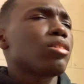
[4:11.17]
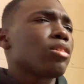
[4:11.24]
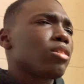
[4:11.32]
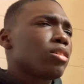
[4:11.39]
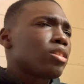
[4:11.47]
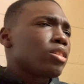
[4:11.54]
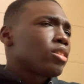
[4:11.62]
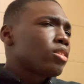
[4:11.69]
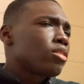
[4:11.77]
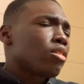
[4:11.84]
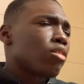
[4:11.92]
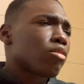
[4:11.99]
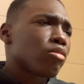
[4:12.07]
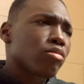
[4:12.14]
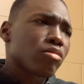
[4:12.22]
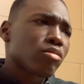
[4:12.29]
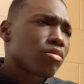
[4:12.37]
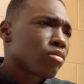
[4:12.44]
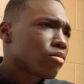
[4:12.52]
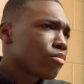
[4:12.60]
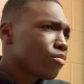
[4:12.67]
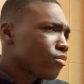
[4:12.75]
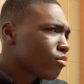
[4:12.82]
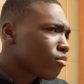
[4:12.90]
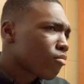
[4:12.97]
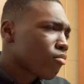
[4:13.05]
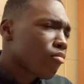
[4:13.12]

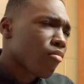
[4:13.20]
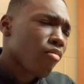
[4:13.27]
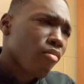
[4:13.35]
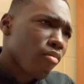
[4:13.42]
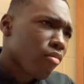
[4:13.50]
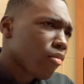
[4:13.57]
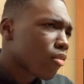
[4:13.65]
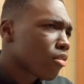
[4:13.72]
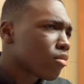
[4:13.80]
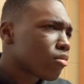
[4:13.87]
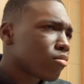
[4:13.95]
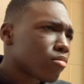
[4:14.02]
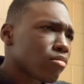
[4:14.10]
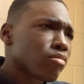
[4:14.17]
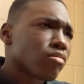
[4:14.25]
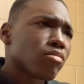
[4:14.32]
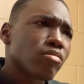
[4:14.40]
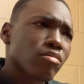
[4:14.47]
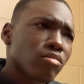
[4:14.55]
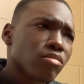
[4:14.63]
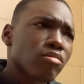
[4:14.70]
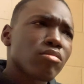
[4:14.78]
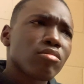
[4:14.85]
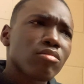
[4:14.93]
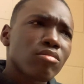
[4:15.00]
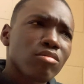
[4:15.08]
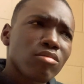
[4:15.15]

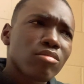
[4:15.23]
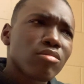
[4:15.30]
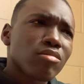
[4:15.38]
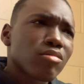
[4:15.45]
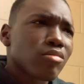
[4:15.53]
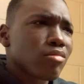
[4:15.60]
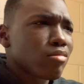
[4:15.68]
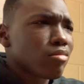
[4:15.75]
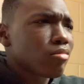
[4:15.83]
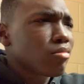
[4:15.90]
No one is speaking in this clip.